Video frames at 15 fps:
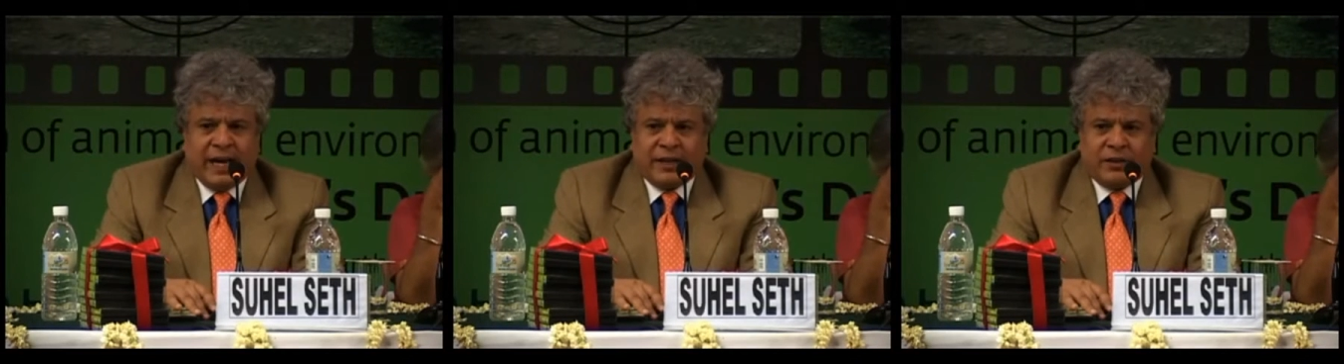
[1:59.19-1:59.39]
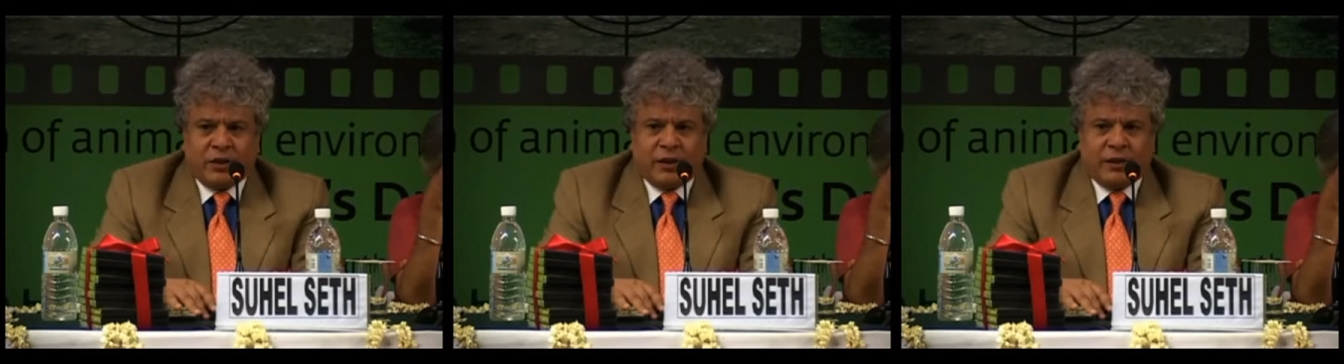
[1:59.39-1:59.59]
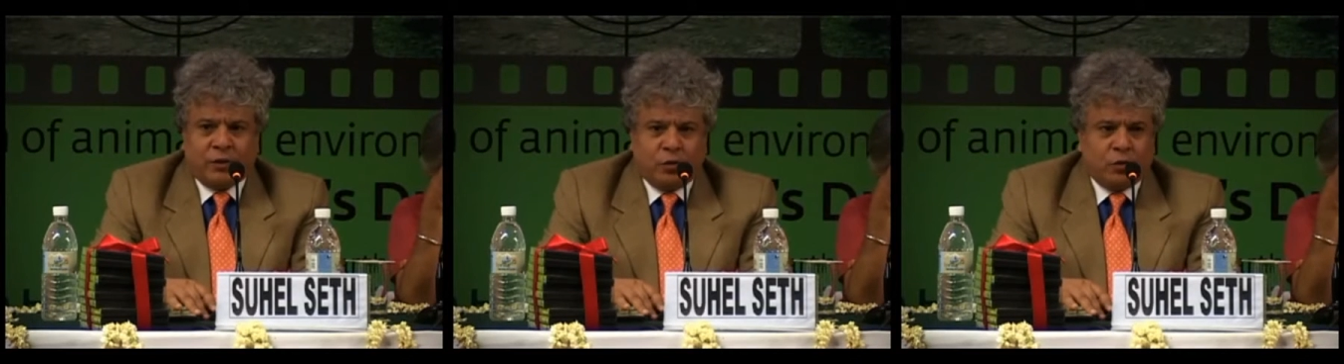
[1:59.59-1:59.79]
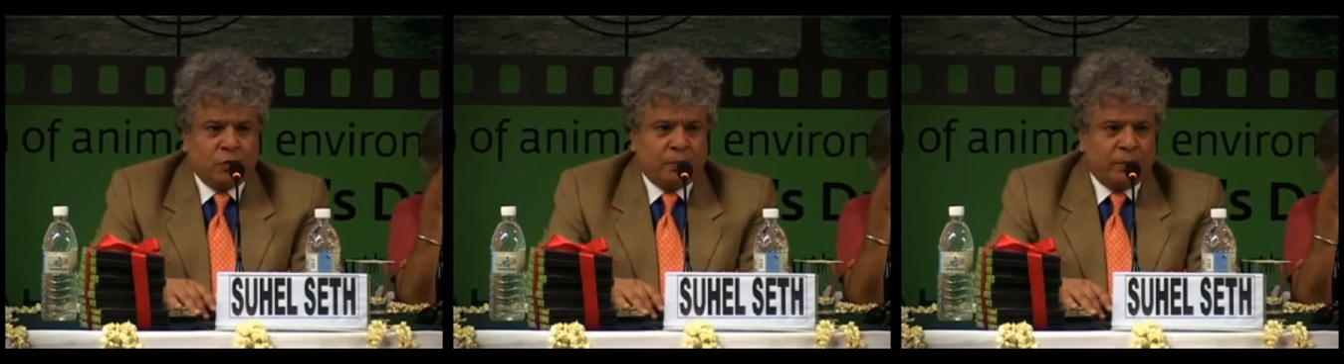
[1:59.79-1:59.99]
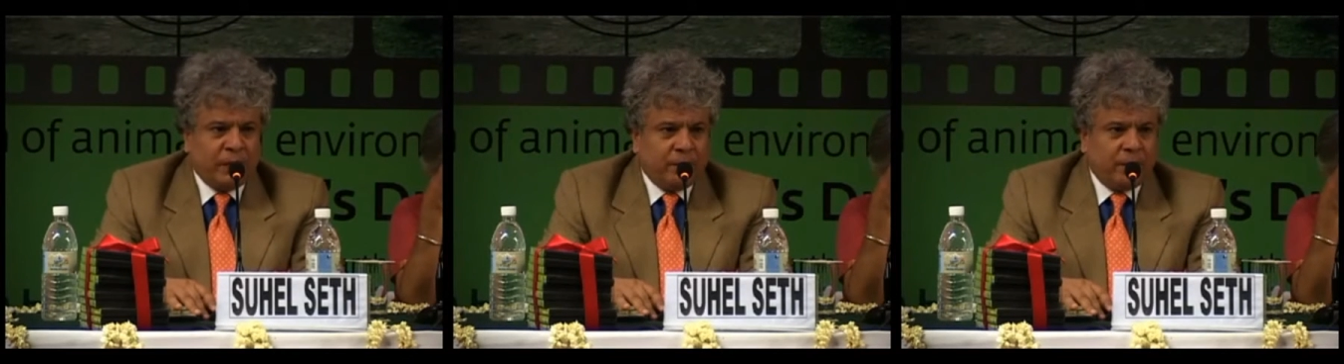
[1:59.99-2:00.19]
actually go
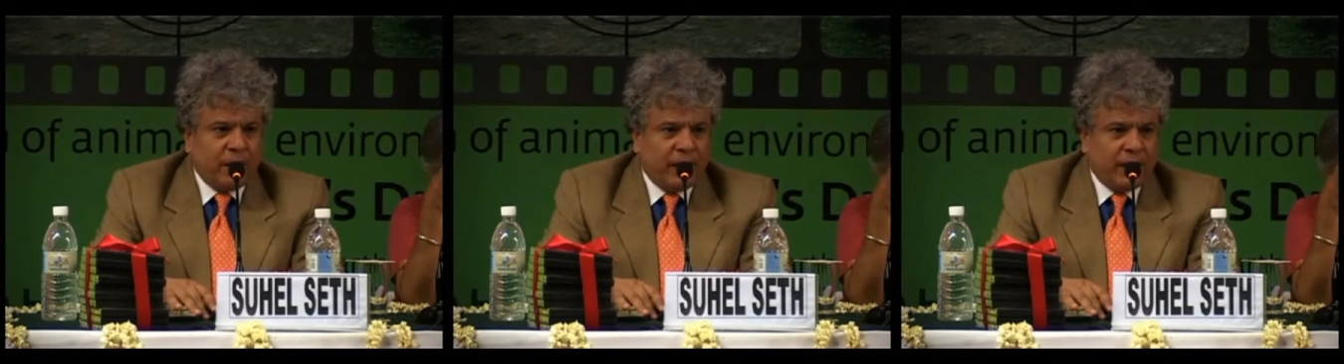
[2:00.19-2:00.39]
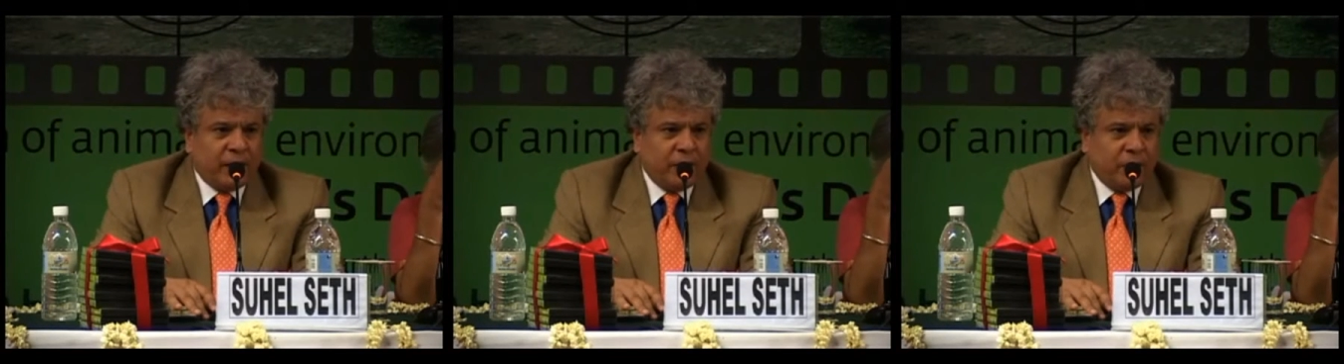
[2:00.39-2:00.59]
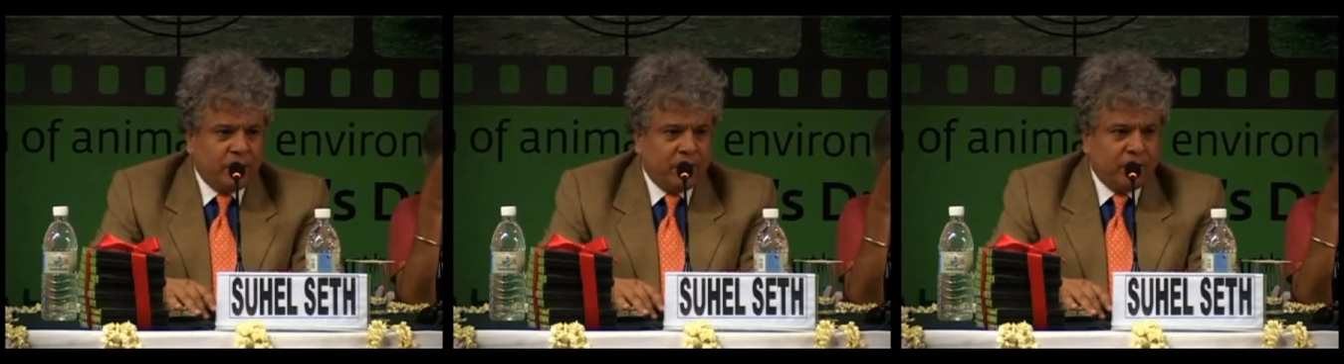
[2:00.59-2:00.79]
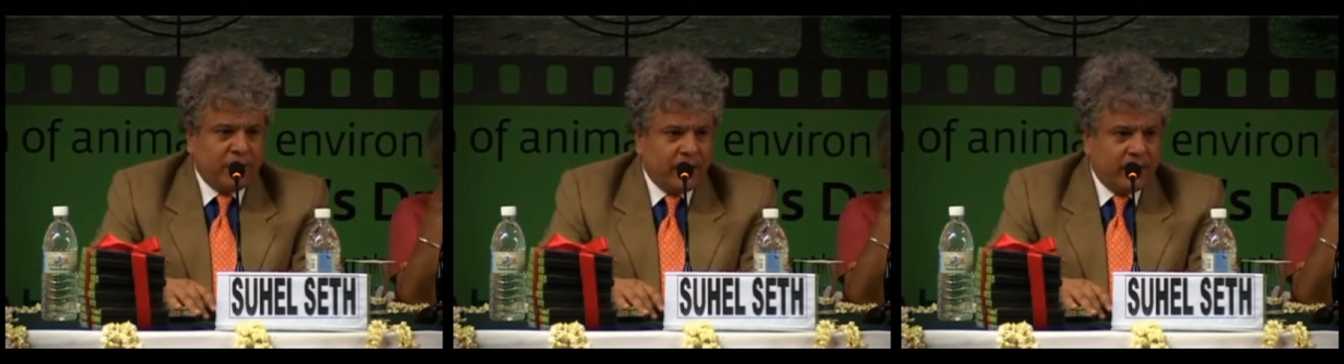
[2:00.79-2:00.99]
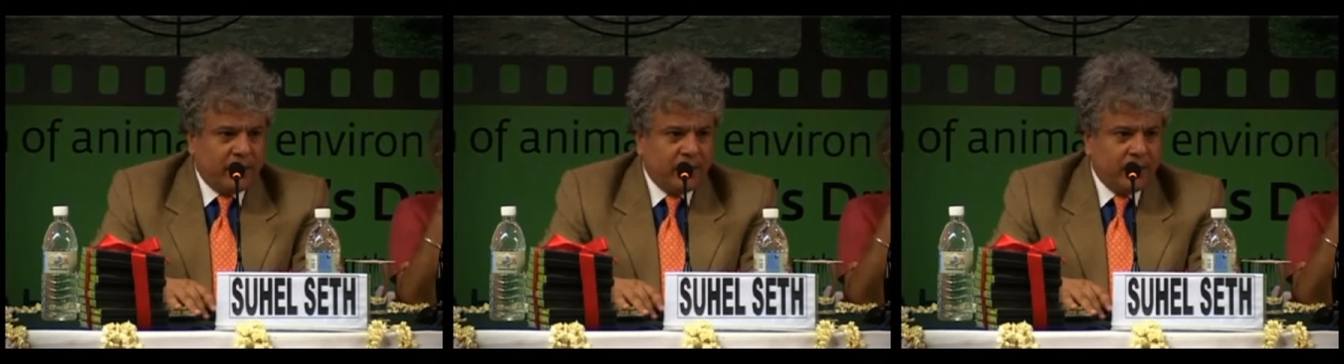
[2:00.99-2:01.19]
to people like you and
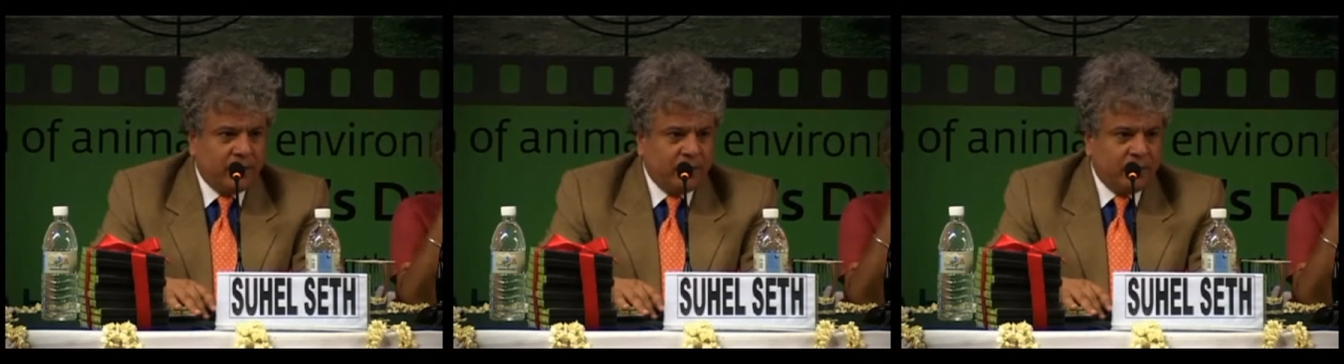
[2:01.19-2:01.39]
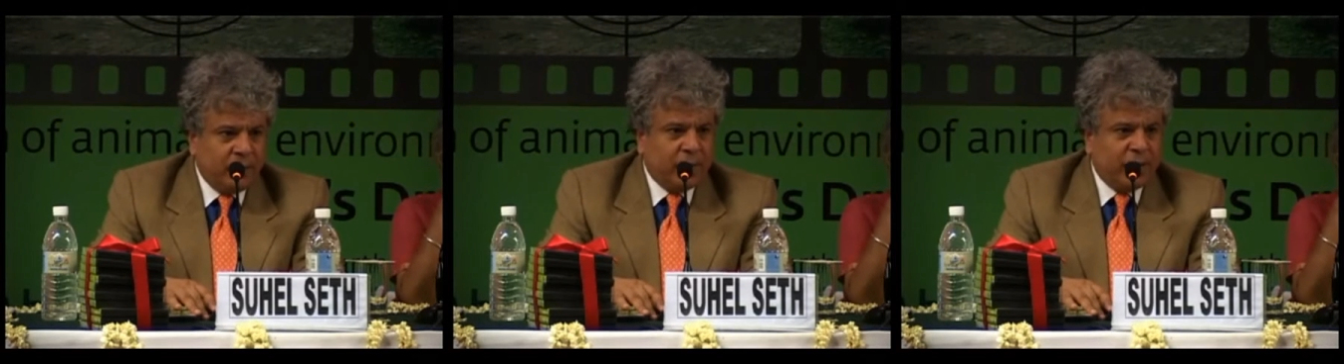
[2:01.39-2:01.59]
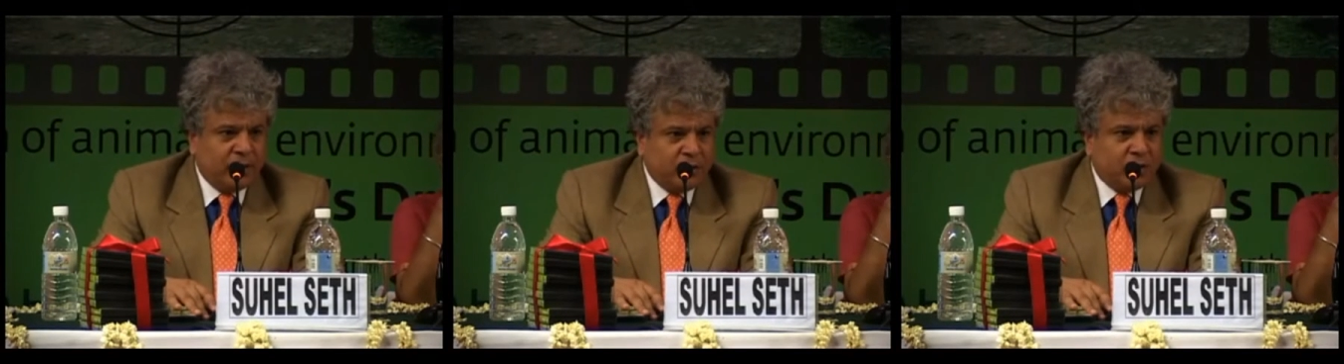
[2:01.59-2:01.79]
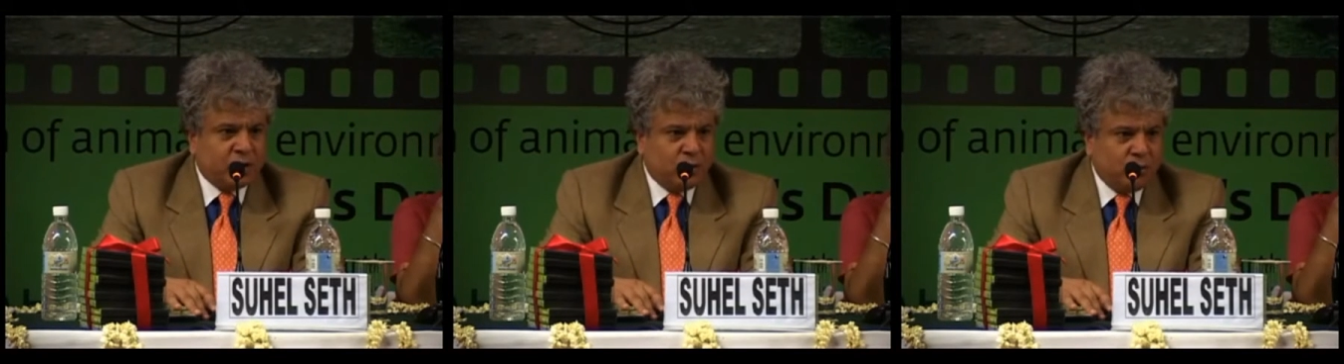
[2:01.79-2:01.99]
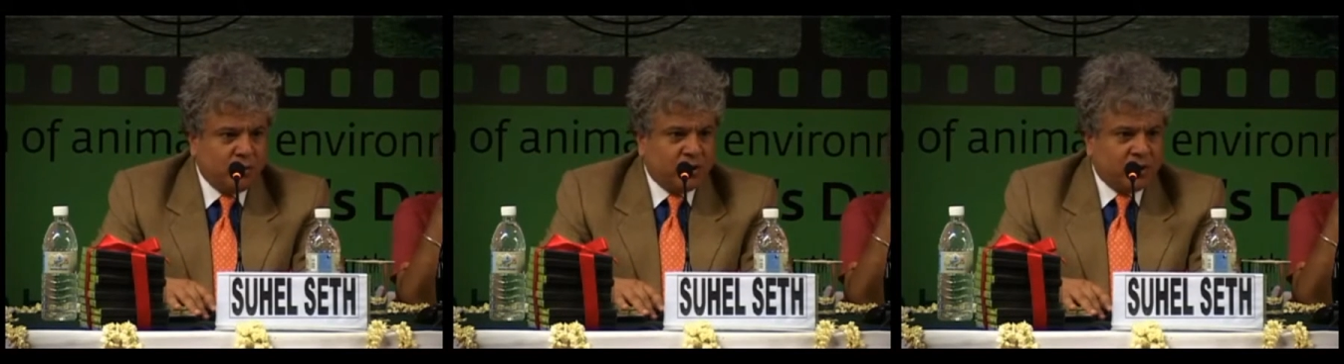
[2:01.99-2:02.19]
me. We went to
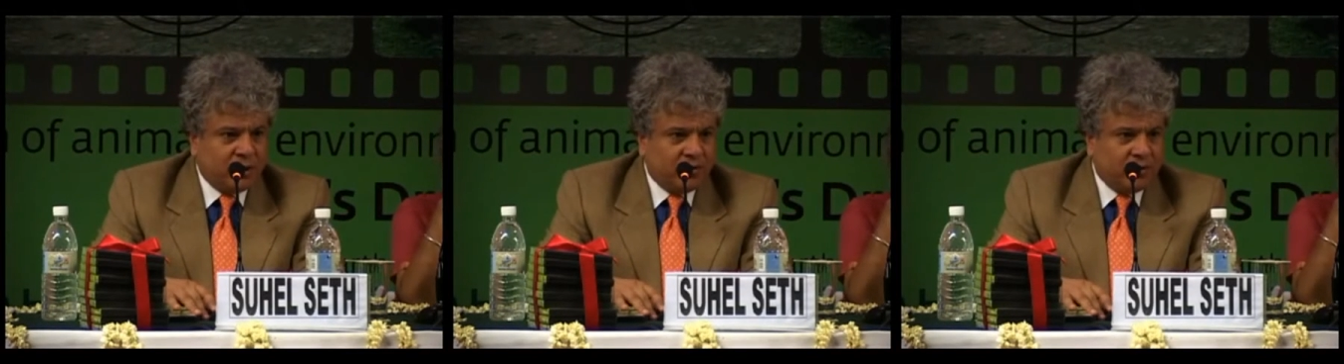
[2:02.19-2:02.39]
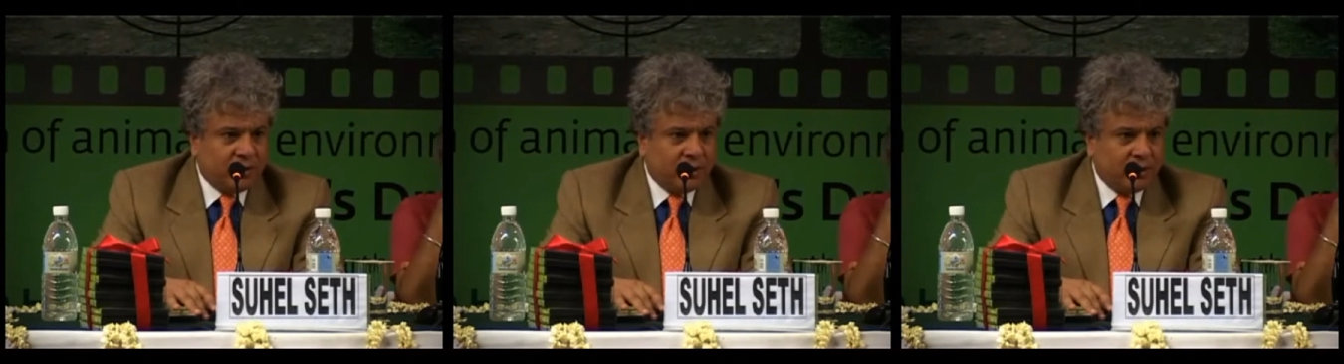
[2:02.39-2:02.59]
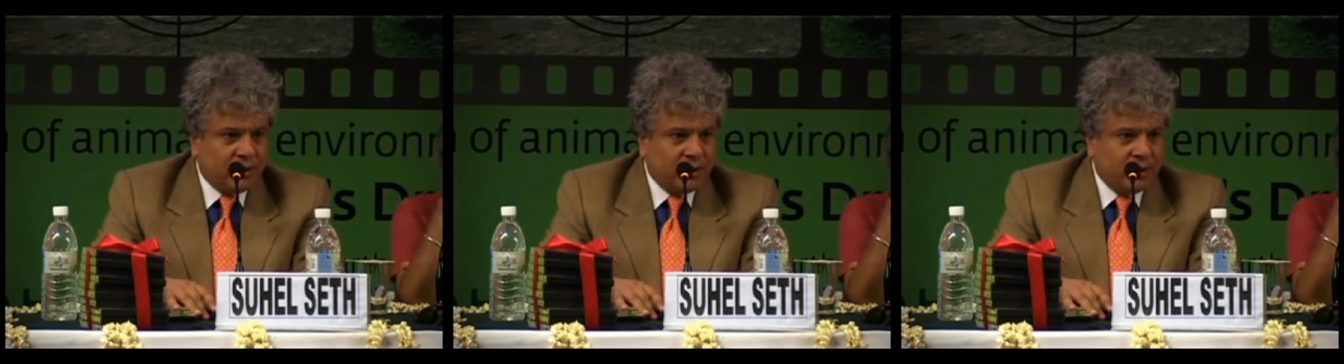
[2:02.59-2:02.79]
school children.